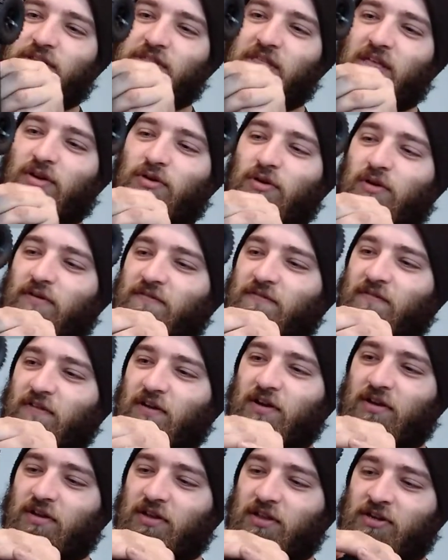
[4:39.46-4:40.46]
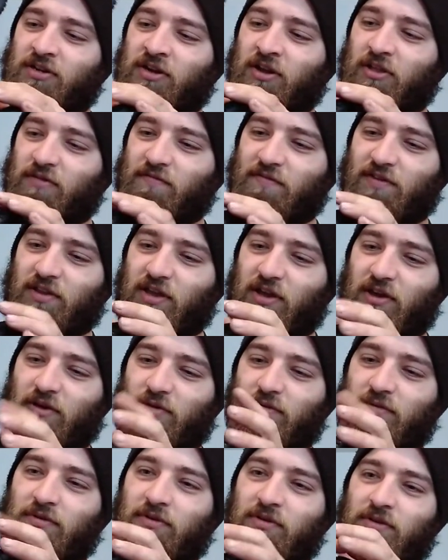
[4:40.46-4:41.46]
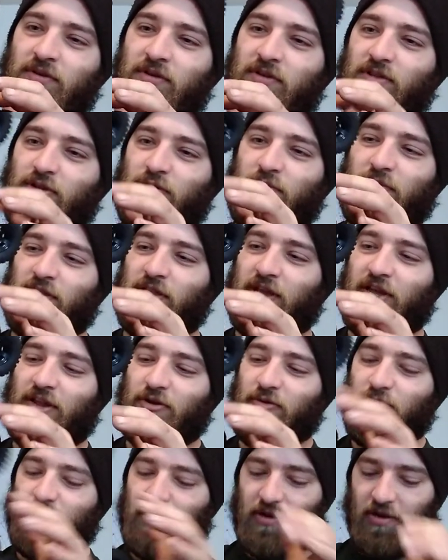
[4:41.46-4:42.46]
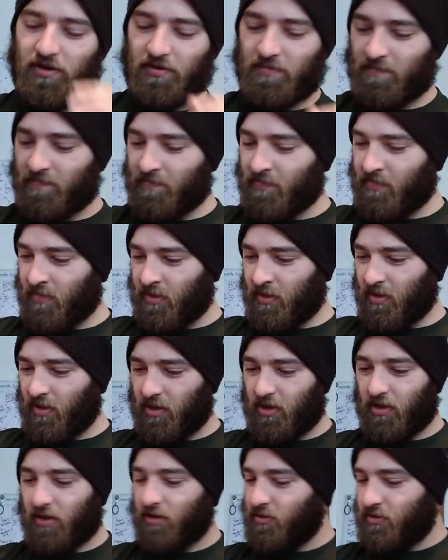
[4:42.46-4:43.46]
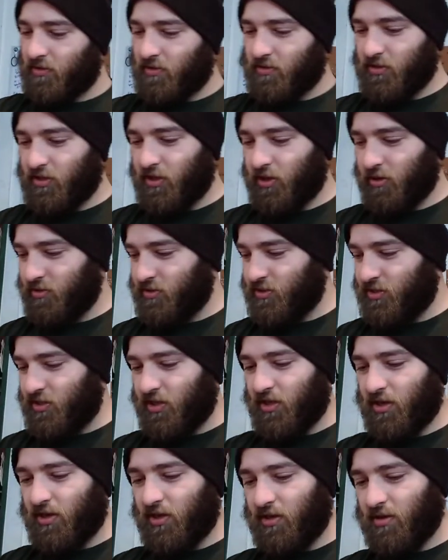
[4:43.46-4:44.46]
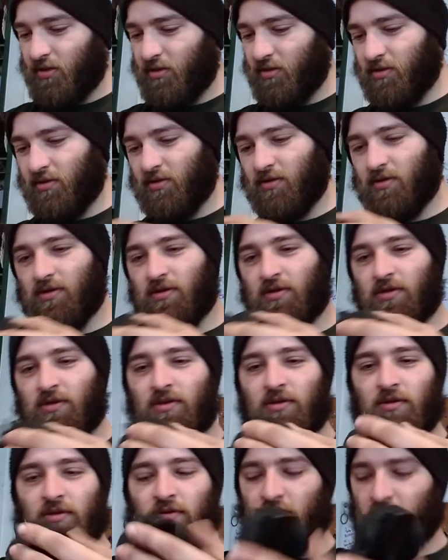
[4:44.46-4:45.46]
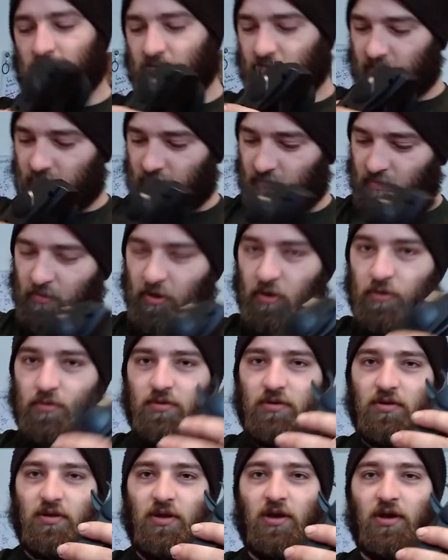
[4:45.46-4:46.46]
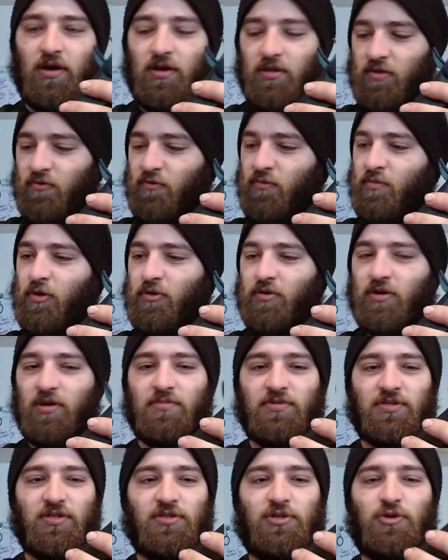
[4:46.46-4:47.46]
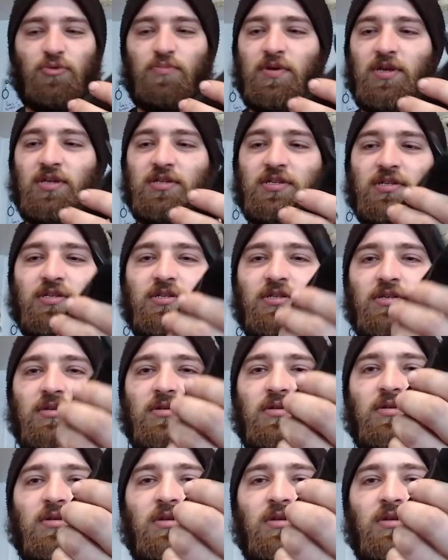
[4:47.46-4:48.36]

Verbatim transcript: get that off uh, in another video a little bit later. But uh, here's the remote, uh, and the remote comes in two pieces,